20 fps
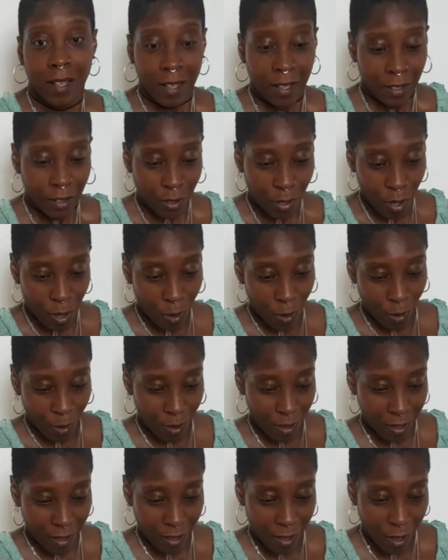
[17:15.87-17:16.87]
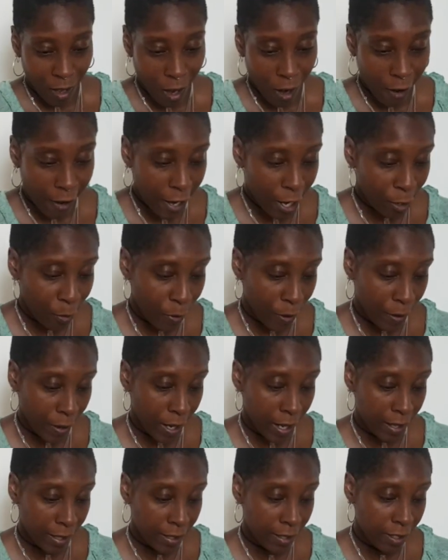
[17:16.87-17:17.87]
So, alright
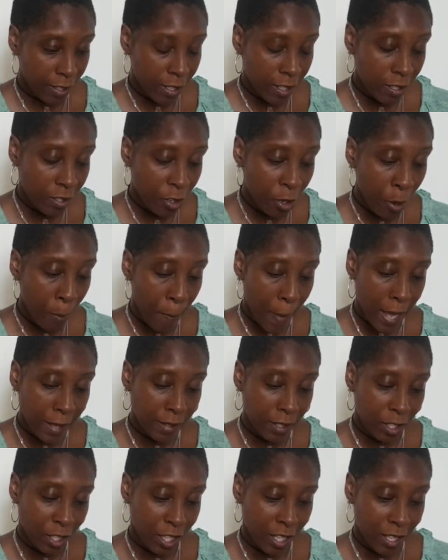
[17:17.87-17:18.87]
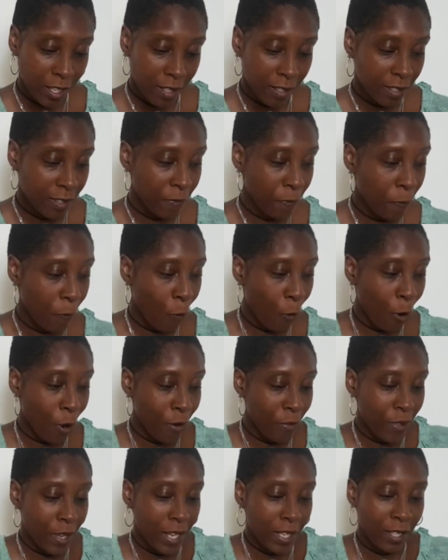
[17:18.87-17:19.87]
Aquarius, these are your messages for
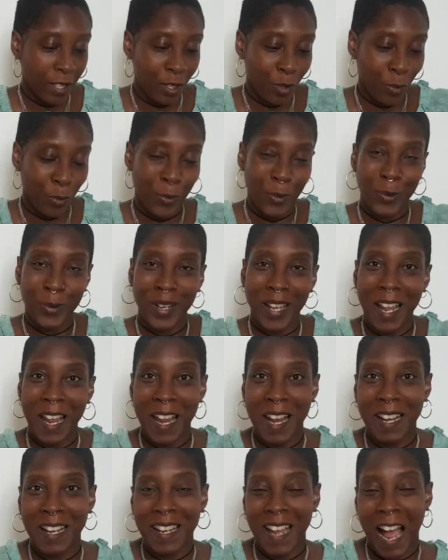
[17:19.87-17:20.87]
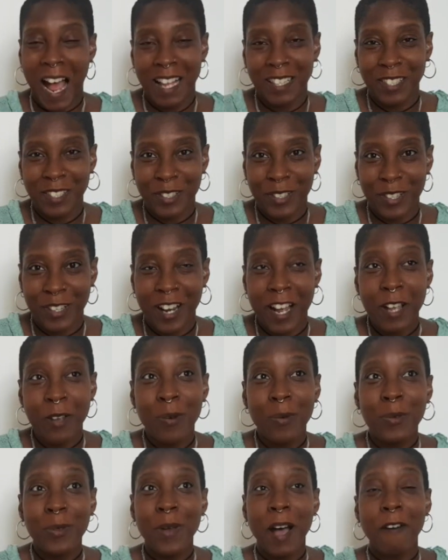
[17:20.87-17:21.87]
this new moon in Cancer. I
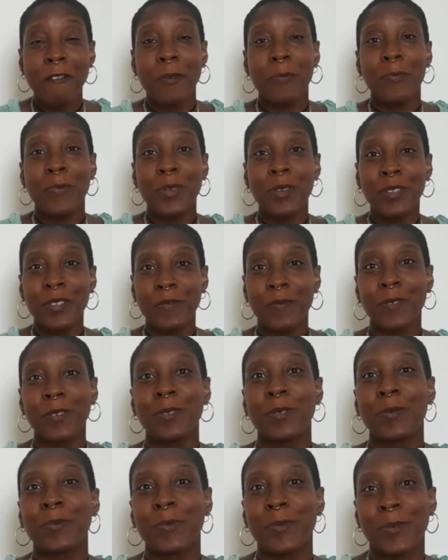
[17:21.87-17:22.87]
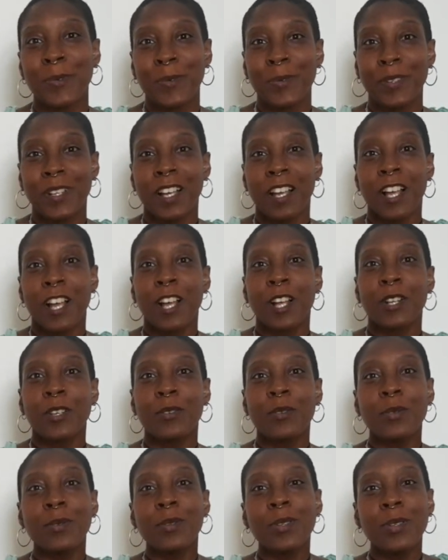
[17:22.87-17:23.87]
hope you have a beautiful new moon,
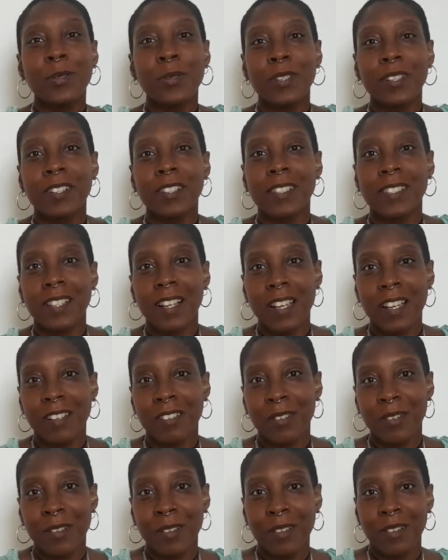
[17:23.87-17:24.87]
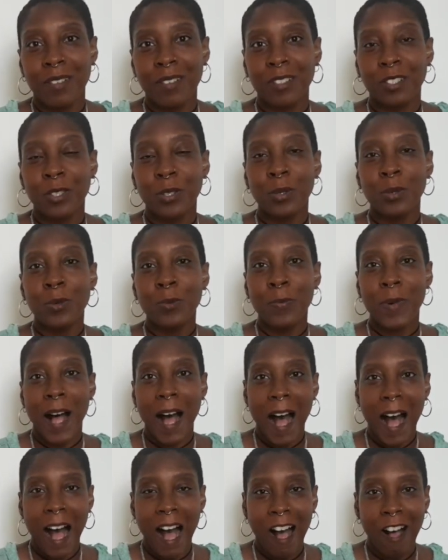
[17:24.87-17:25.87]
new lunar cycle, new
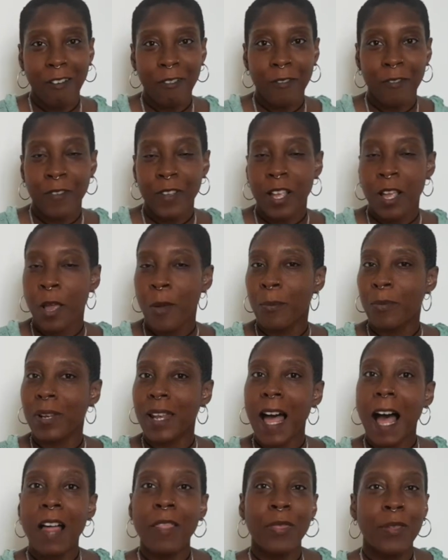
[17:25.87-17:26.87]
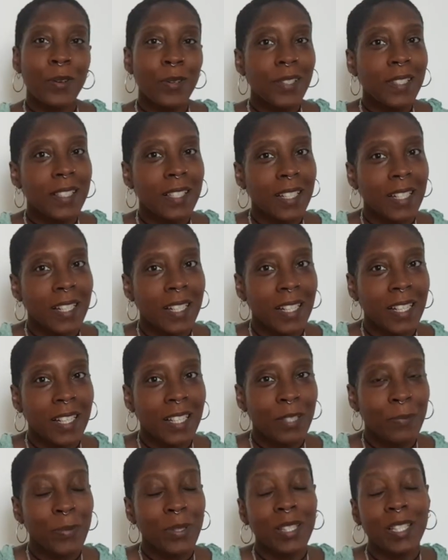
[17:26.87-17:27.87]
path. Plant those
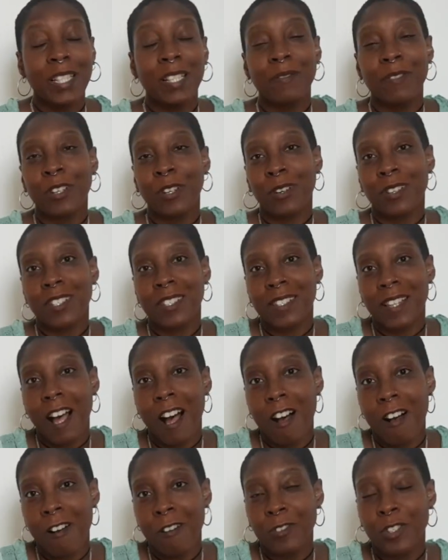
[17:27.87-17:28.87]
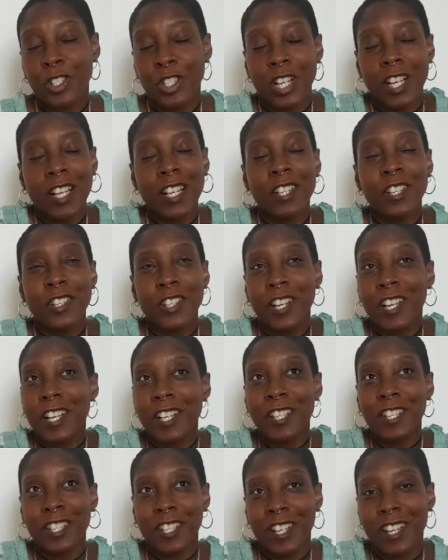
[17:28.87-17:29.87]
seeds, believe in yourself, shine,
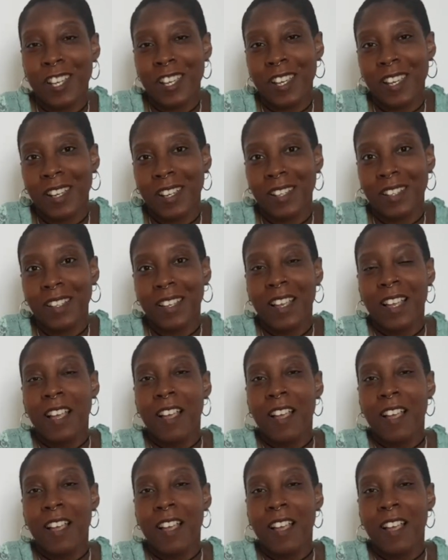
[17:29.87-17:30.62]
shine, shine.